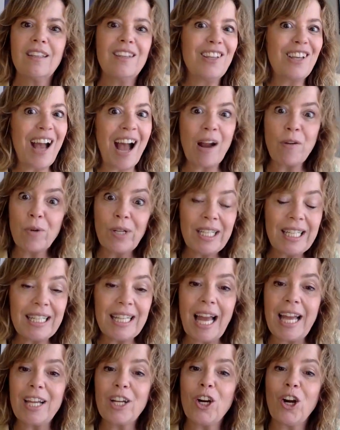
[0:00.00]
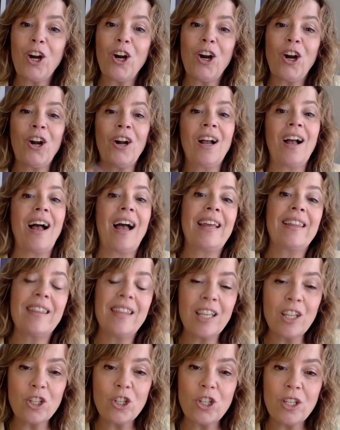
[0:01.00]
I really like her. I
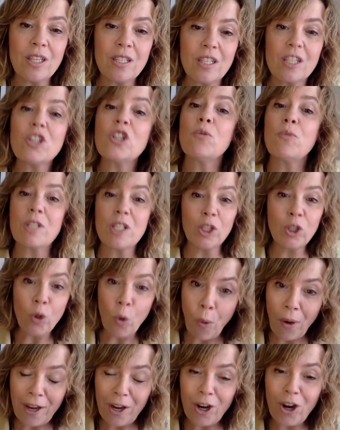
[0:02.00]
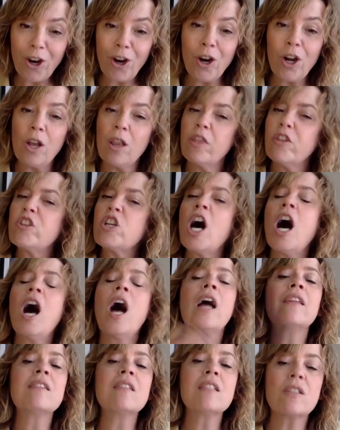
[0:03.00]
think she was a lawyer,
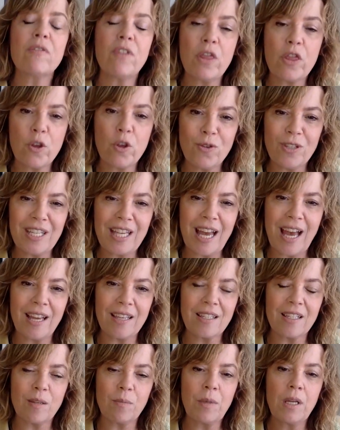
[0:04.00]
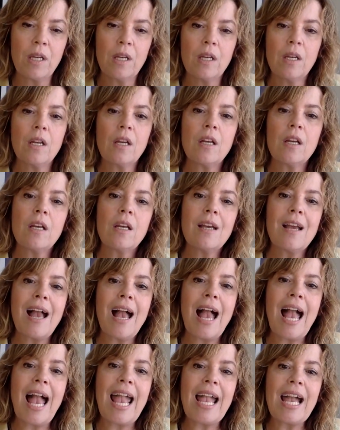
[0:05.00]
tons of enthusiasm.
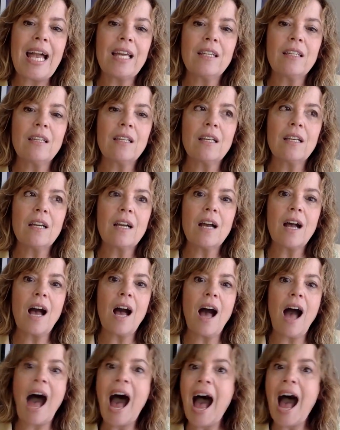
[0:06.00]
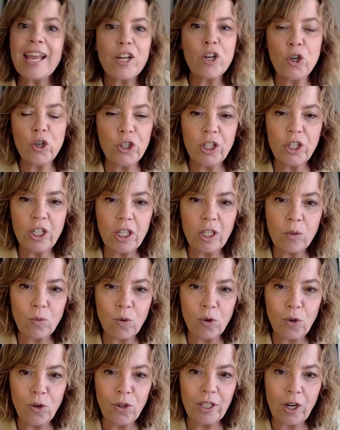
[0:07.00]
And I couldn't
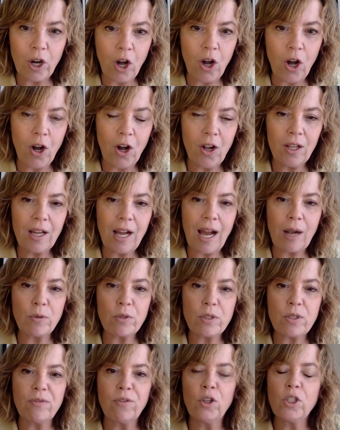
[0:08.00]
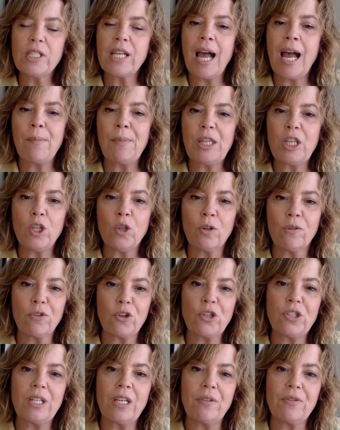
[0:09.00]
enroll at all. I was full-time at the
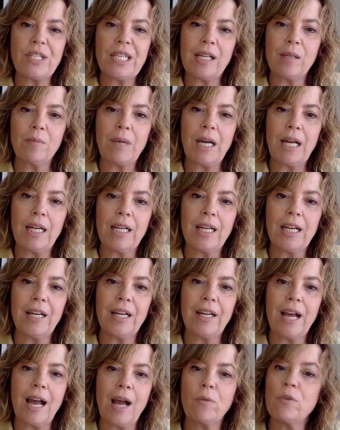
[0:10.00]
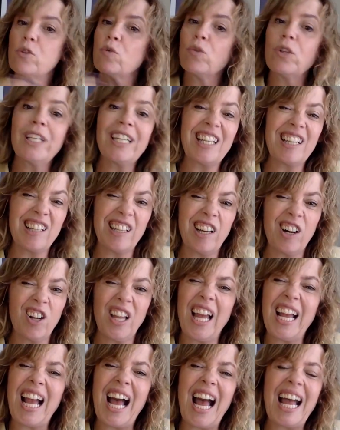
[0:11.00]
University of Santa Monica. I was really clear,
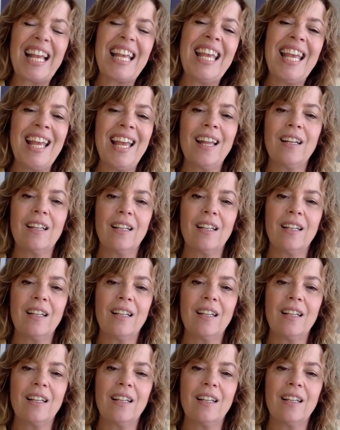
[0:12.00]
like, I can't